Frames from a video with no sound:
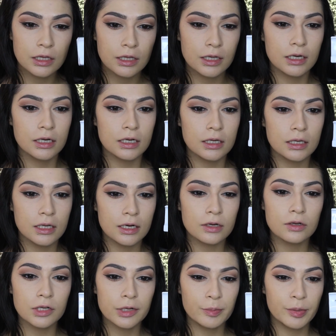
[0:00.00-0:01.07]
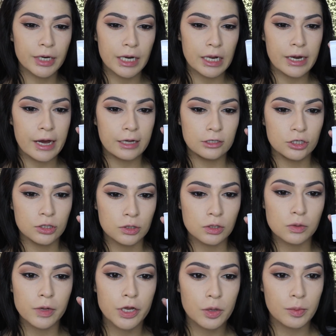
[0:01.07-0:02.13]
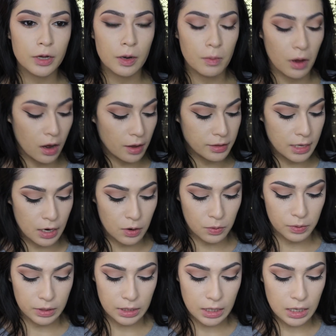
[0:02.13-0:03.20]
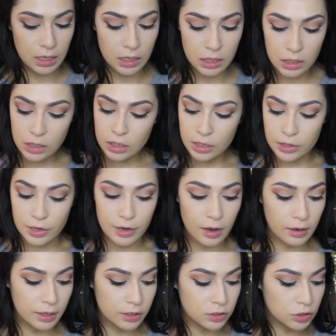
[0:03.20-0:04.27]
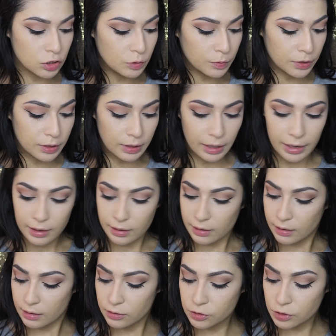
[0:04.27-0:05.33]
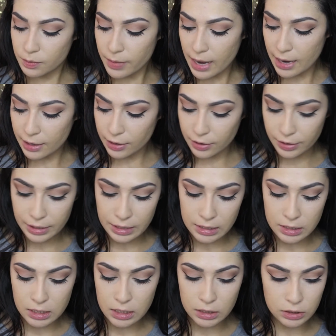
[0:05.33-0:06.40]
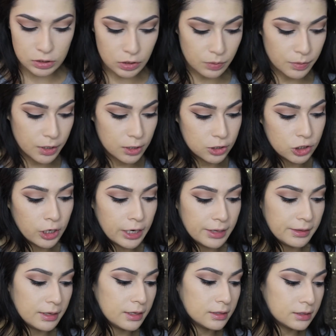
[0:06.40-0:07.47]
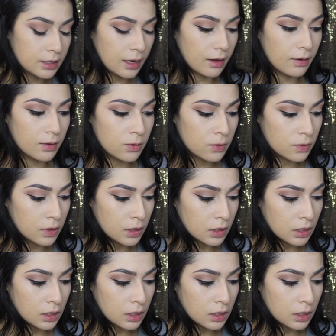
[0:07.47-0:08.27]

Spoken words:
They're pretty natural when you put them on. They're not like super like dramatic or anything. So I'm gonna try these out.